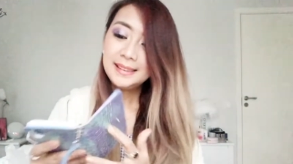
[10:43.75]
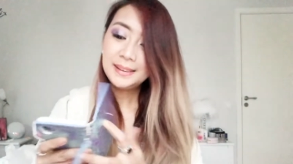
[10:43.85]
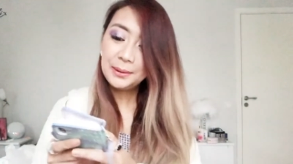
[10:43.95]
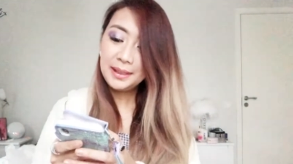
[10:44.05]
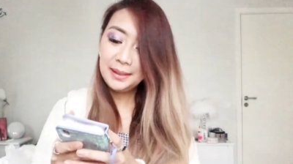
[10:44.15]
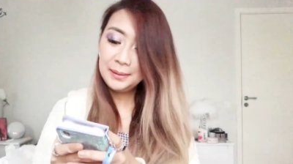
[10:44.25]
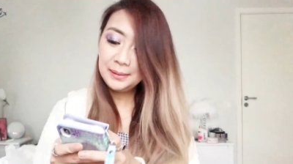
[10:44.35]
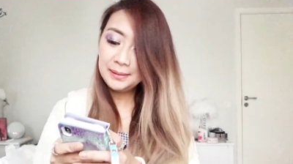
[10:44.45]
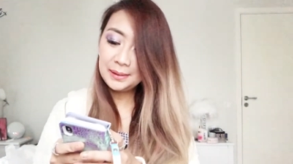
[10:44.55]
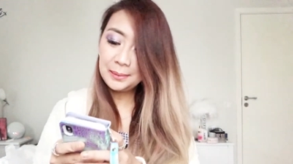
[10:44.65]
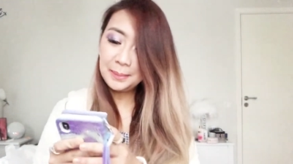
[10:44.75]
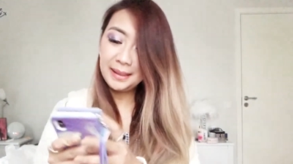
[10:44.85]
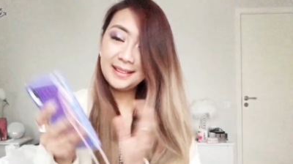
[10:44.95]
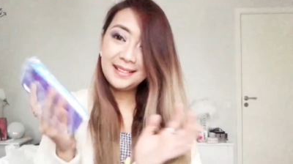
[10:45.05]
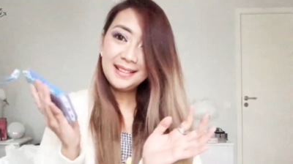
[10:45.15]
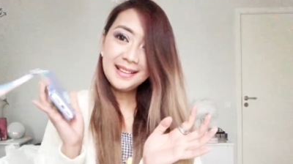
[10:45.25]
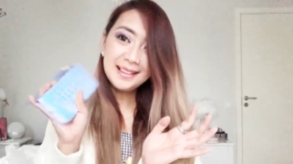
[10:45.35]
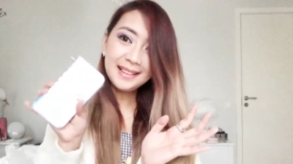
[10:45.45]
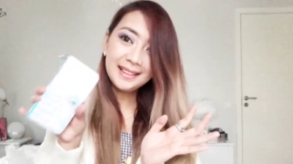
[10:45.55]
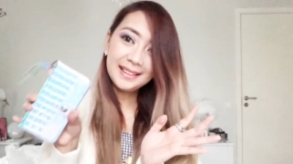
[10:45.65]
so cute oh my
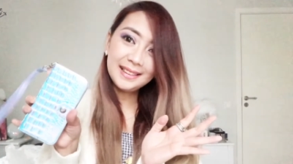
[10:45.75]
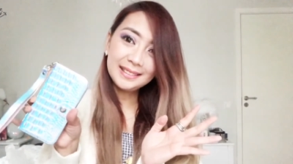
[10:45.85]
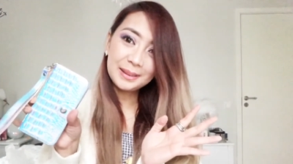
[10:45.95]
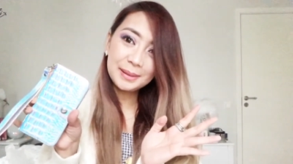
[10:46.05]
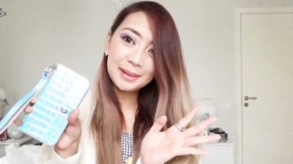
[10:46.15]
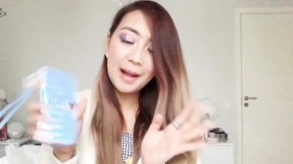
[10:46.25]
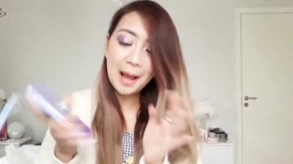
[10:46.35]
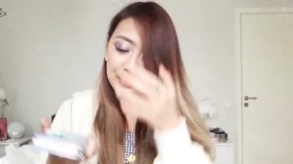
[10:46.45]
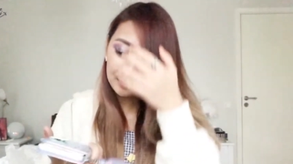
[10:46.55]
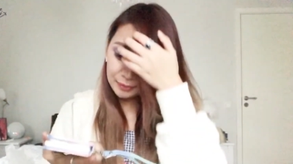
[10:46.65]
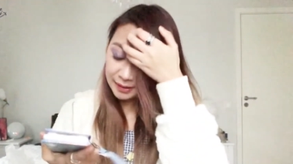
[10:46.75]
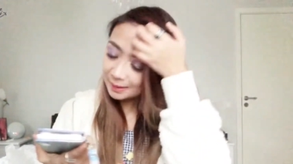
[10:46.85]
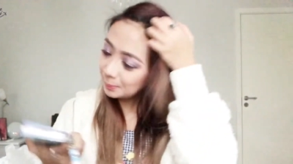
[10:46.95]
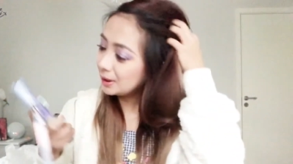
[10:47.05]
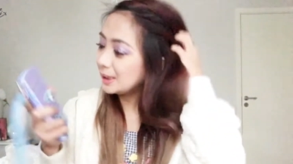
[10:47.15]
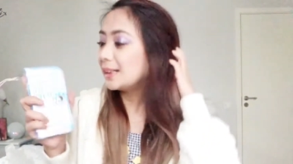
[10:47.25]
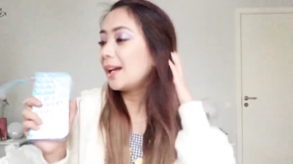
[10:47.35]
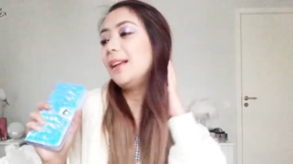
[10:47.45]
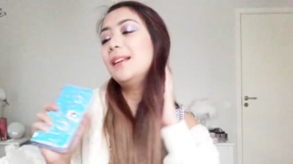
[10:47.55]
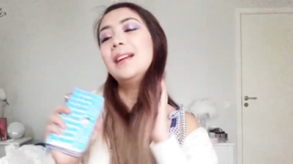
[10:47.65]
gosh i'm so happy for this purchase
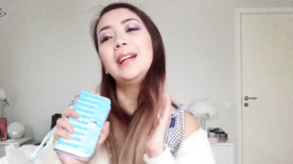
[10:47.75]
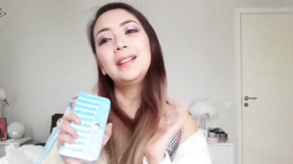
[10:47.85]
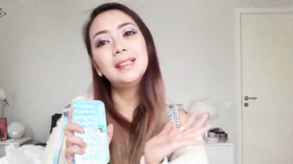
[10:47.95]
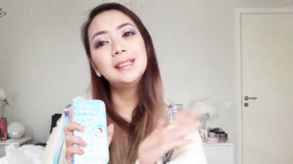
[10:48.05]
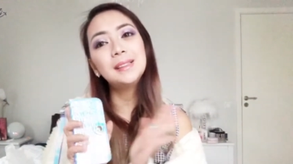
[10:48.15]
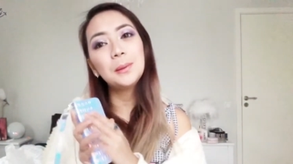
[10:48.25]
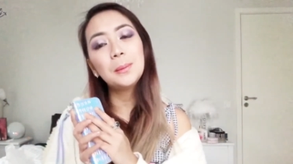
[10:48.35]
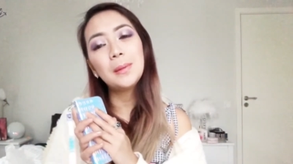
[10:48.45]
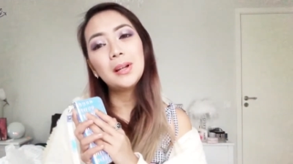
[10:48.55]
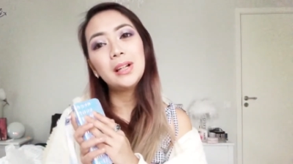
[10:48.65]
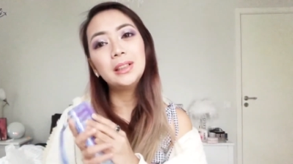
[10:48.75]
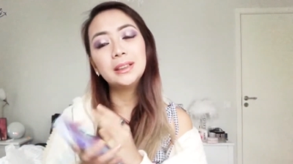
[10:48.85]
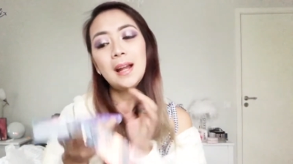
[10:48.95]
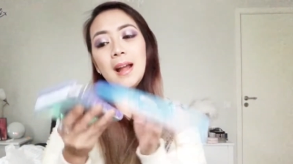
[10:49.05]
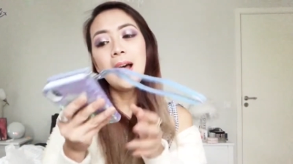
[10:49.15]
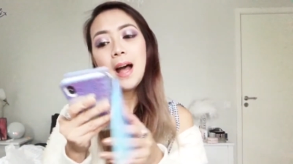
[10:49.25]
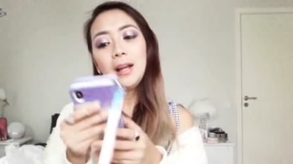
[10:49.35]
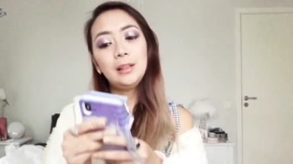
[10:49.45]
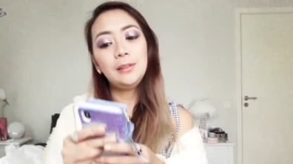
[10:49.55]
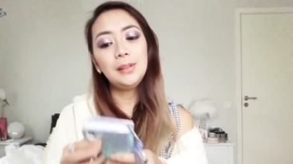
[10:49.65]
i like this so much
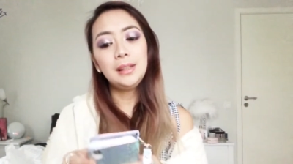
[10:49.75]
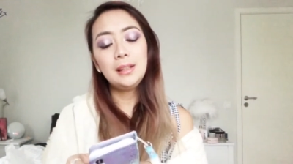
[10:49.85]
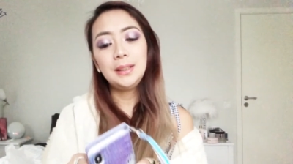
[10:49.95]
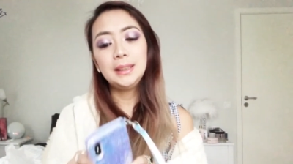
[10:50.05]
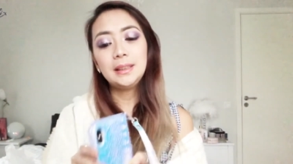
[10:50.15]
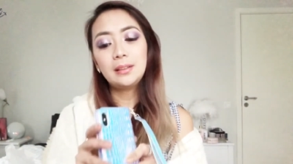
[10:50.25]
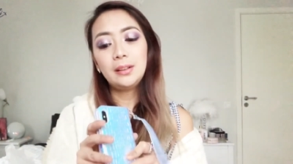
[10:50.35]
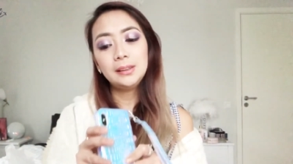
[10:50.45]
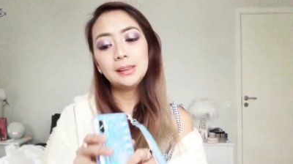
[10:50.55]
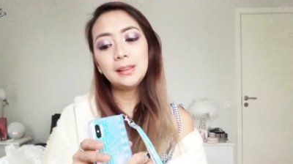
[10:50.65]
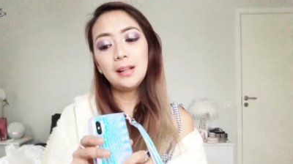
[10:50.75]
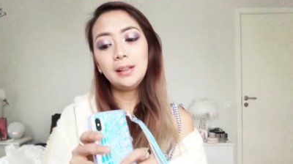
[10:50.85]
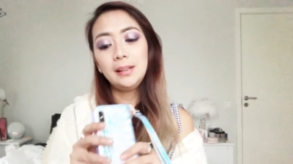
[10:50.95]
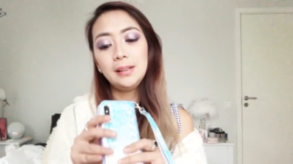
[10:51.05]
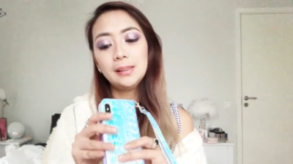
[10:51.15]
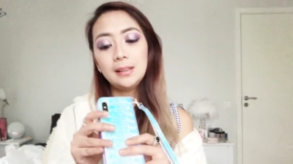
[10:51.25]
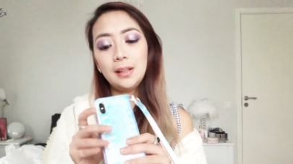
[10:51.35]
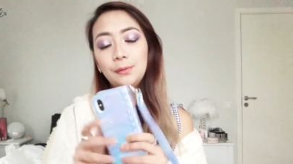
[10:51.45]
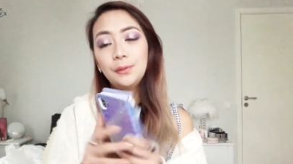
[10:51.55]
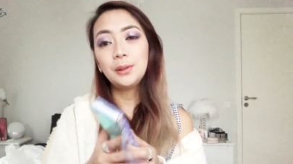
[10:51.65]
i love that there is a card slot and then a
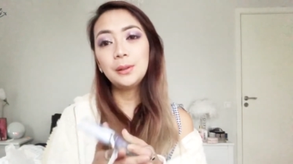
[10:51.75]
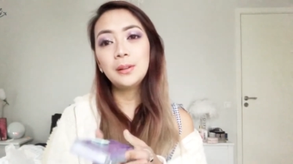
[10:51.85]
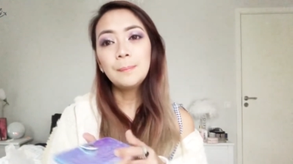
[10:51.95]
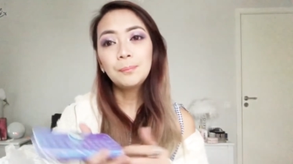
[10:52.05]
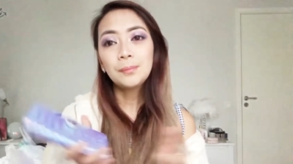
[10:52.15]
slot for